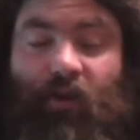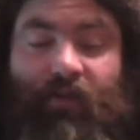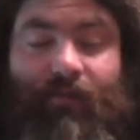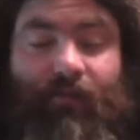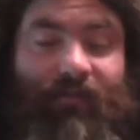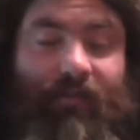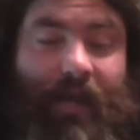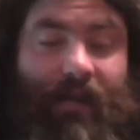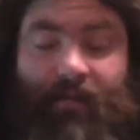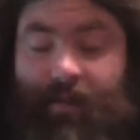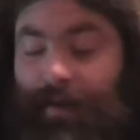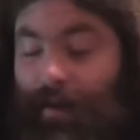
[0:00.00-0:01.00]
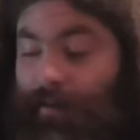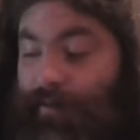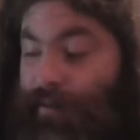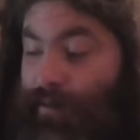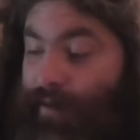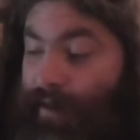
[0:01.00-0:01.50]
hot sauce advent calendar
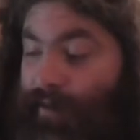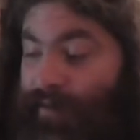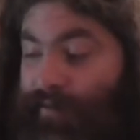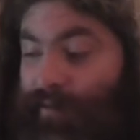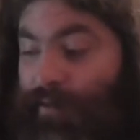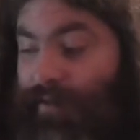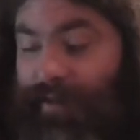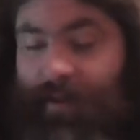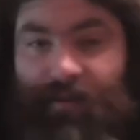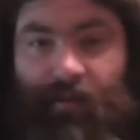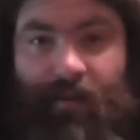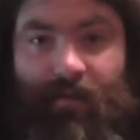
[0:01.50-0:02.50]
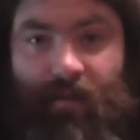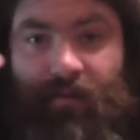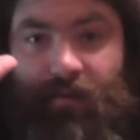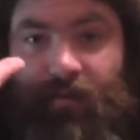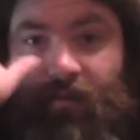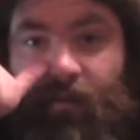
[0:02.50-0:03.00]
for 2014, 25
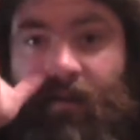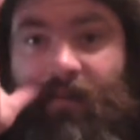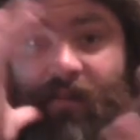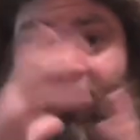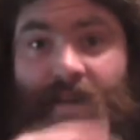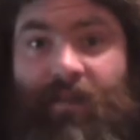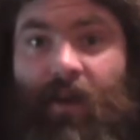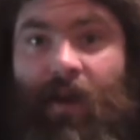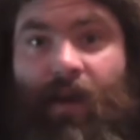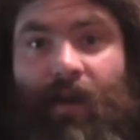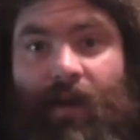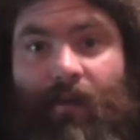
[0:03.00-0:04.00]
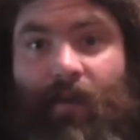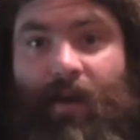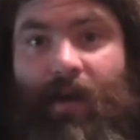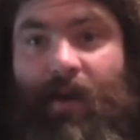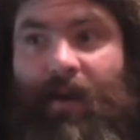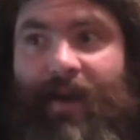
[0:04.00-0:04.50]
sauces, 25 days. Here
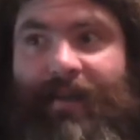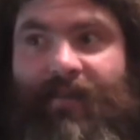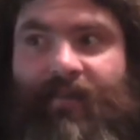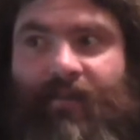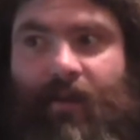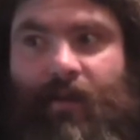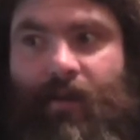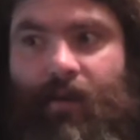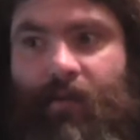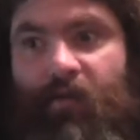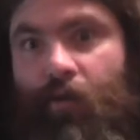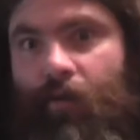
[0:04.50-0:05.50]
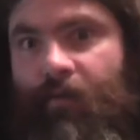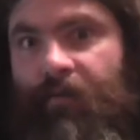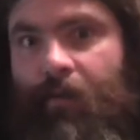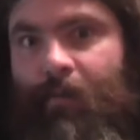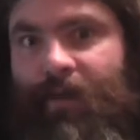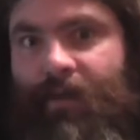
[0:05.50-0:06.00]
we are at sunny
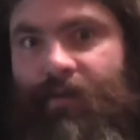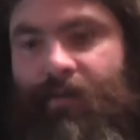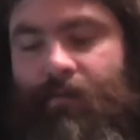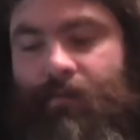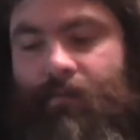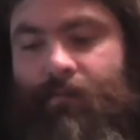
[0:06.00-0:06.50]
Cottesloe Beach.